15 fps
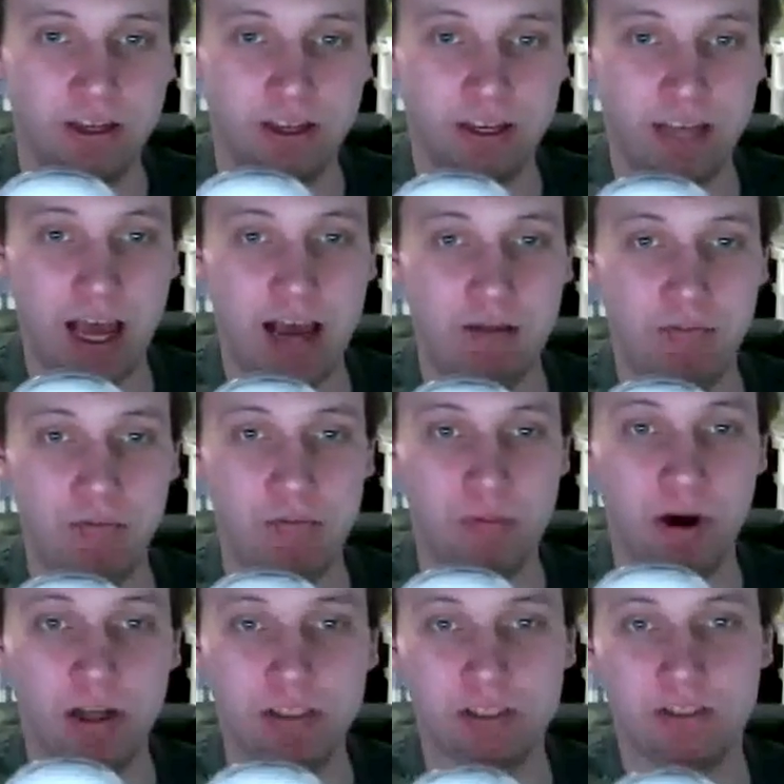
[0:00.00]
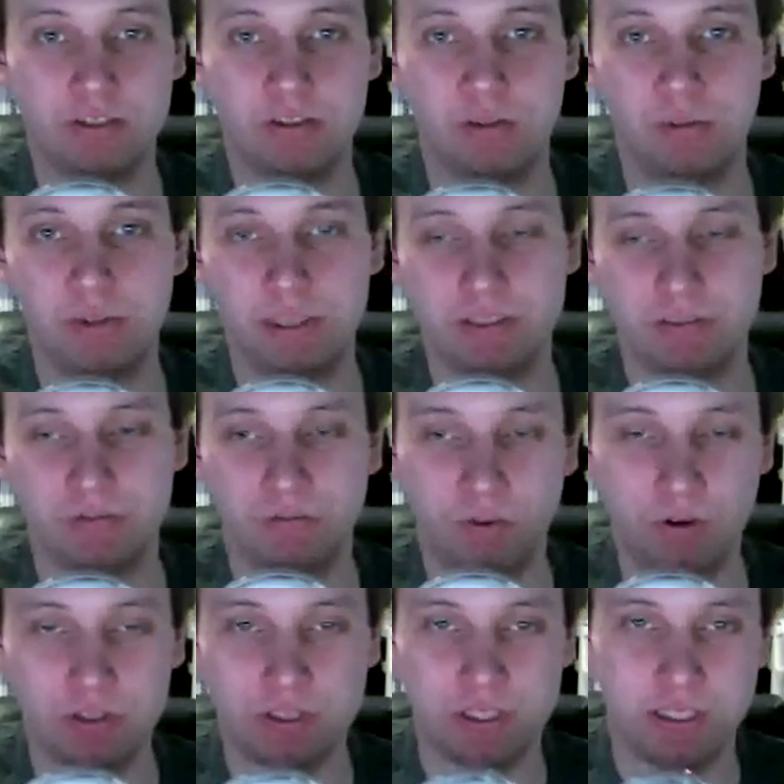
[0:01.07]
not much to the place,
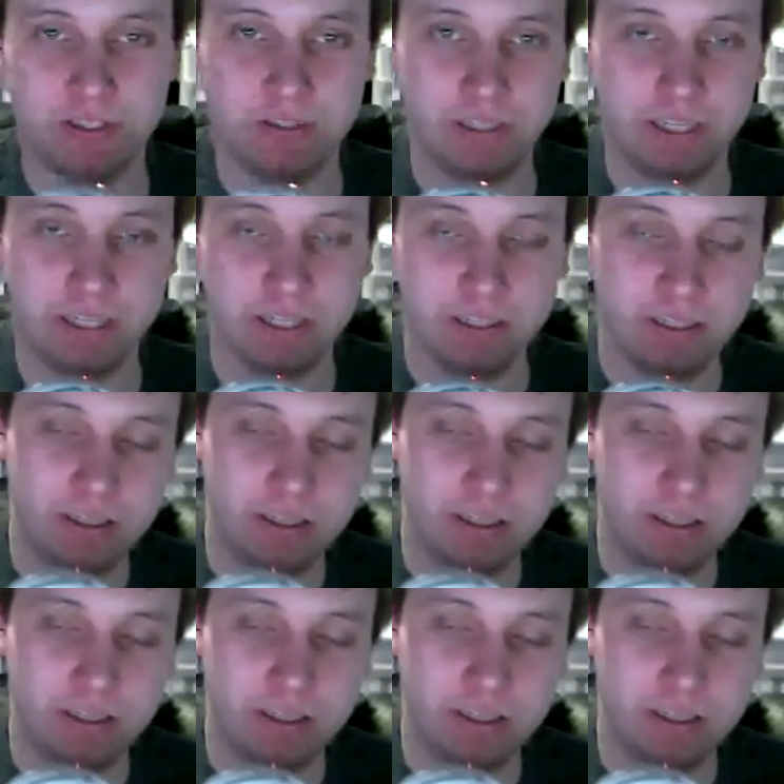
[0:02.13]
unfortunately.